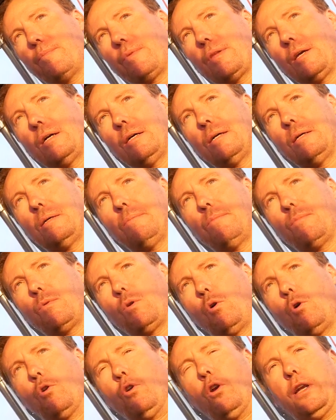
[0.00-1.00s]
Um,
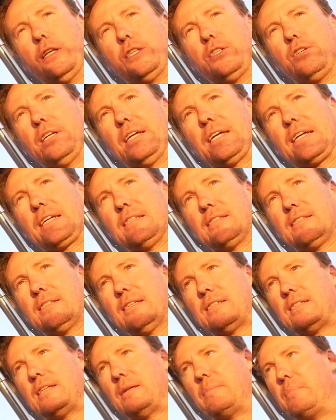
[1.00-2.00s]
well, not necessarily
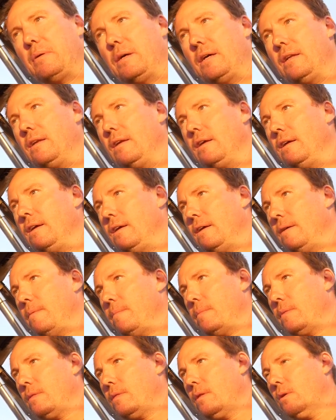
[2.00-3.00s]
inconsistent, but
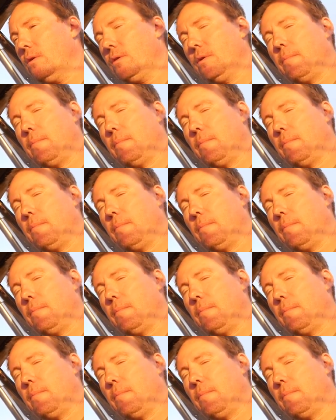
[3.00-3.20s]
the,